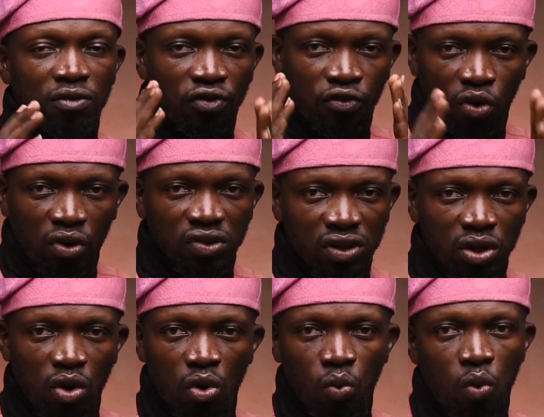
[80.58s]

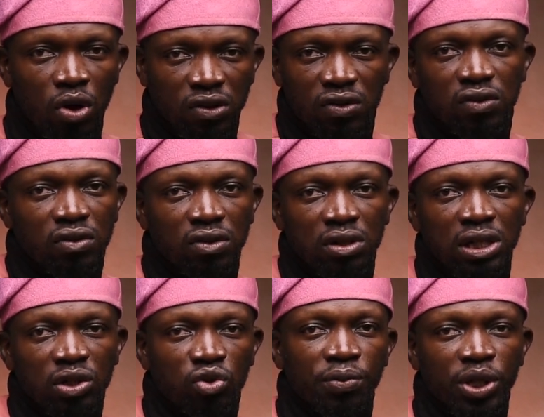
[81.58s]
focusing on what
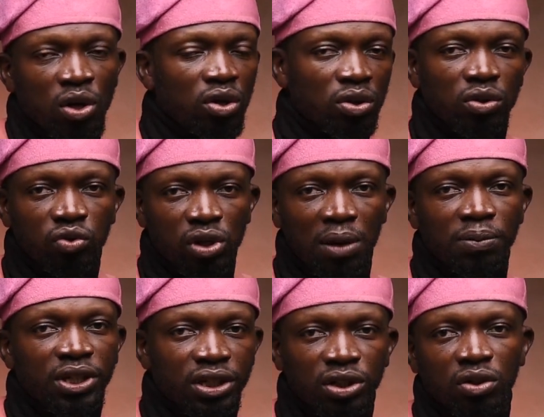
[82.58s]
needs to be done to your
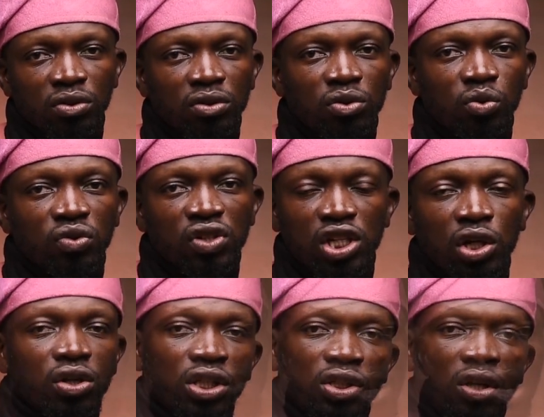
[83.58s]
application to
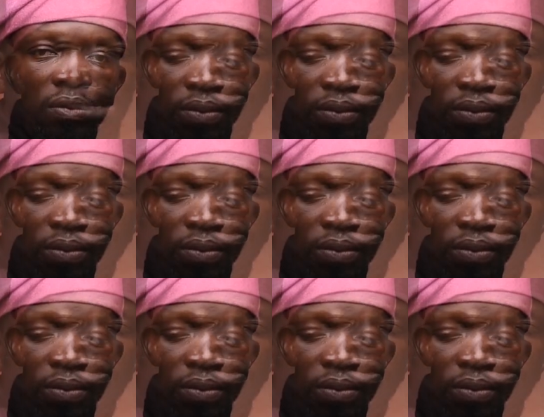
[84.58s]
secure a job.